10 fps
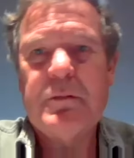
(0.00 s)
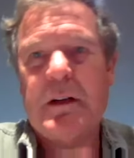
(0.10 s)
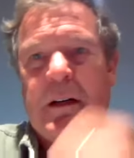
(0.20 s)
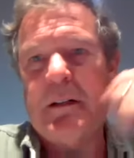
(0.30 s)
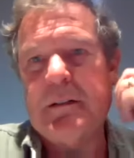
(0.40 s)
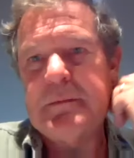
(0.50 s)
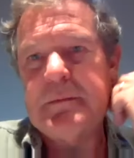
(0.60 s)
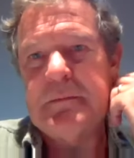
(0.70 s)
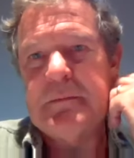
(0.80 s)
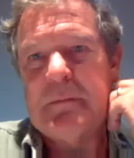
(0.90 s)
uh,
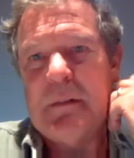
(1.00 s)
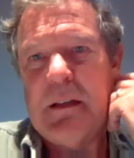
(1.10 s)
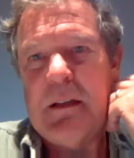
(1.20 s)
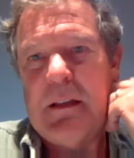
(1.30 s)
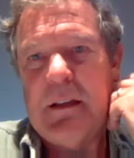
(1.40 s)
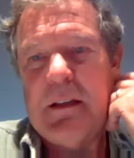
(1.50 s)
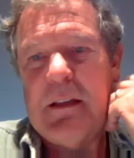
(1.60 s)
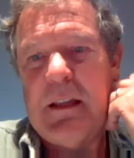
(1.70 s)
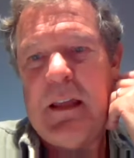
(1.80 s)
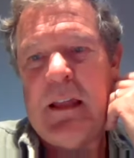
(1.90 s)

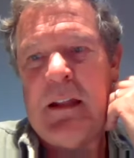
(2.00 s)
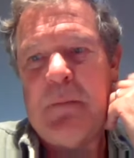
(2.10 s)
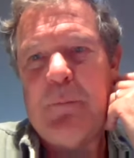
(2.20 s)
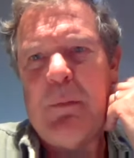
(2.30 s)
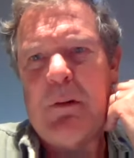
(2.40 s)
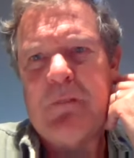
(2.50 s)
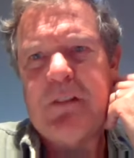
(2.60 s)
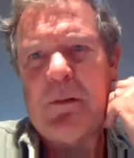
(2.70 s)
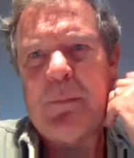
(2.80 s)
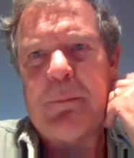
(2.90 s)
and and people love
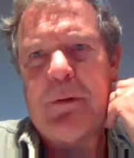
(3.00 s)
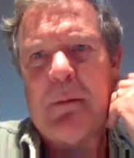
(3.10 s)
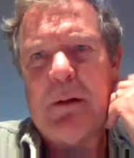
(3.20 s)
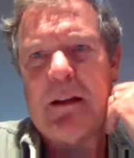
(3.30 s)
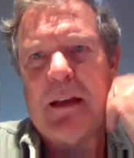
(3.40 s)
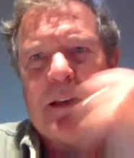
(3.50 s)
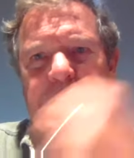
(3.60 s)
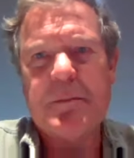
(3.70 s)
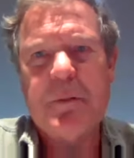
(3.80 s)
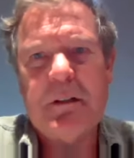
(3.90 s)
to talk about property
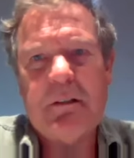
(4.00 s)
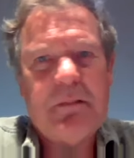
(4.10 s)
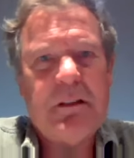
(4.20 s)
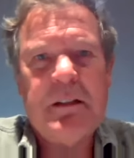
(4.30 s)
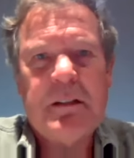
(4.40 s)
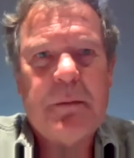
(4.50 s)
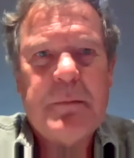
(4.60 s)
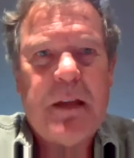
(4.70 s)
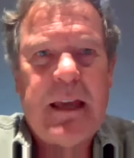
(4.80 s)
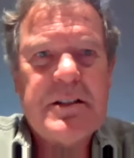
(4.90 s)
taxes, but income
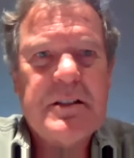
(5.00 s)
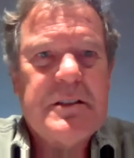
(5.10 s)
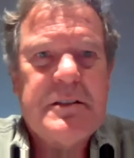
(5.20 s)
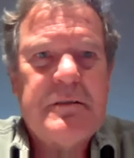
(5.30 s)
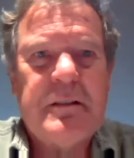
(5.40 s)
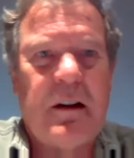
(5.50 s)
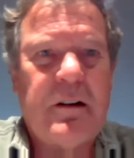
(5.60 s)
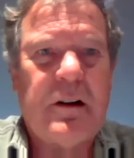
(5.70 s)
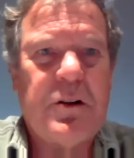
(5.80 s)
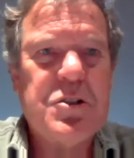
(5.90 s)
taxes
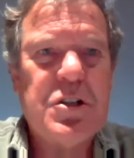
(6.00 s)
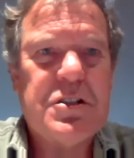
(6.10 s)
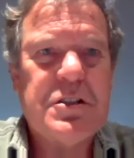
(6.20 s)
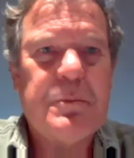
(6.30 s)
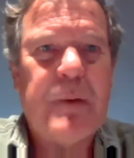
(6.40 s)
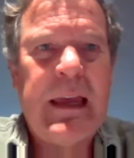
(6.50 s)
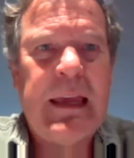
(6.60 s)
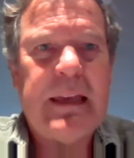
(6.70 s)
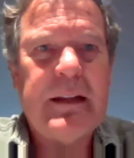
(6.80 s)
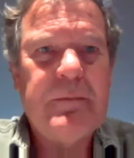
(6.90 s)
are, are just as
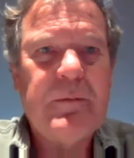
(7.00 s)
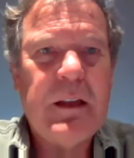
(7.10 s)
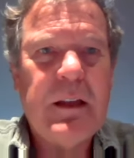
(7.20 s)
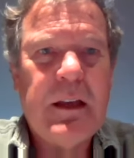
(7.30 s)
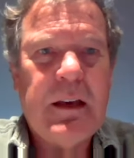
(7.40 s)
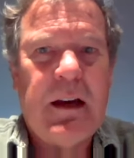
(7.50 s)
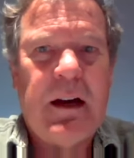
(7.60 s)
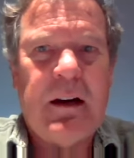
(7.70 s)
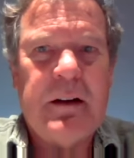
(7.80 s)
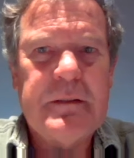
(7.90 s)
bad.
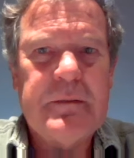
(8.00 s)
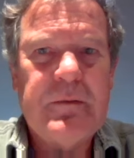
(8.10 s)
Uh,